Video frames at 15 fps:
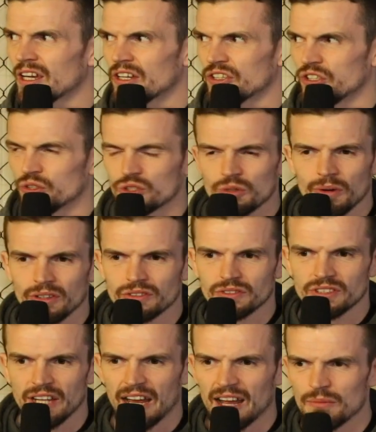huge amounts of
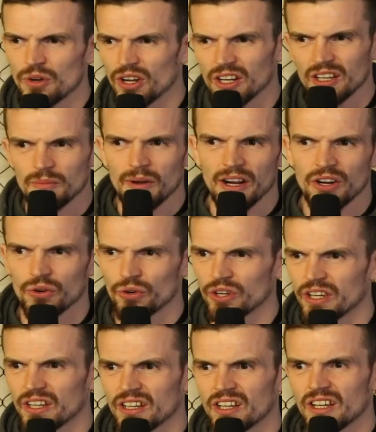time early in my
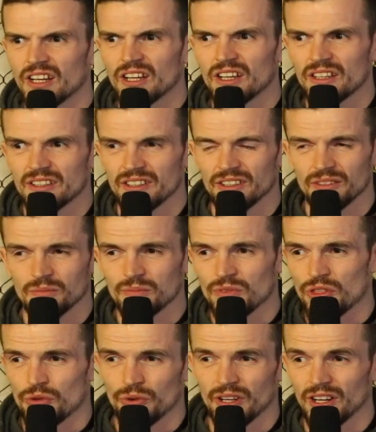career. The
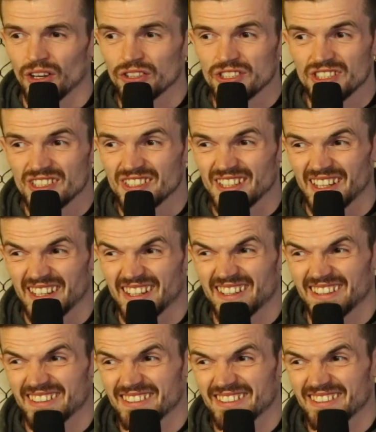3 losses, like,